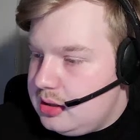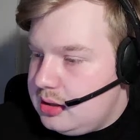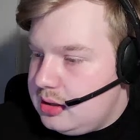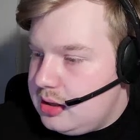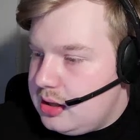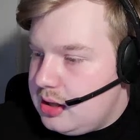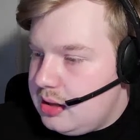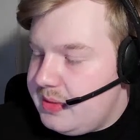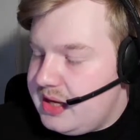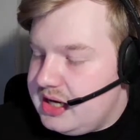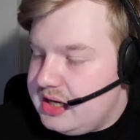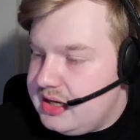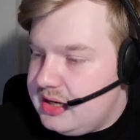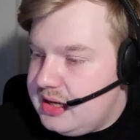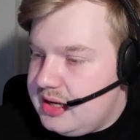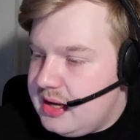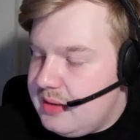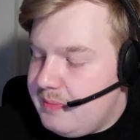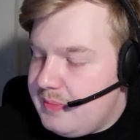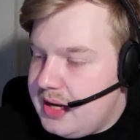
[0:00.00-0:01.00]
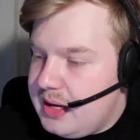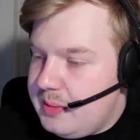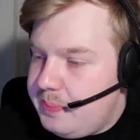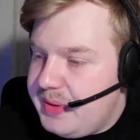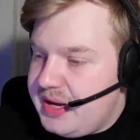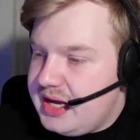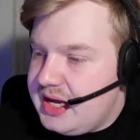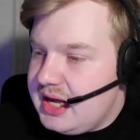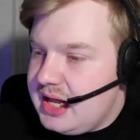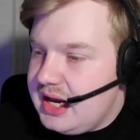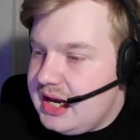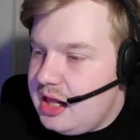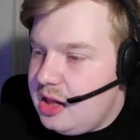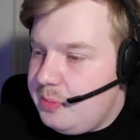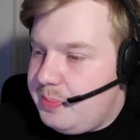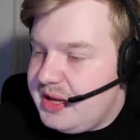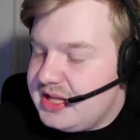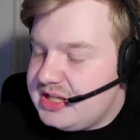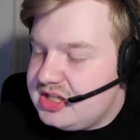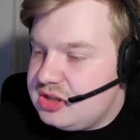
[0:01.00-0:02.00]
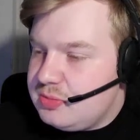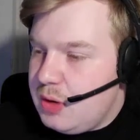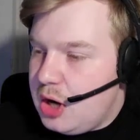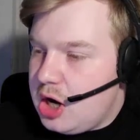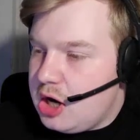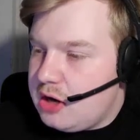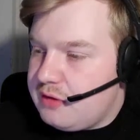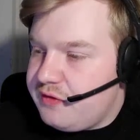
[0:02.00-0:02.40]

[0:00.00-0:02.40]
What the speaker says: I mean, it might be a little bit smart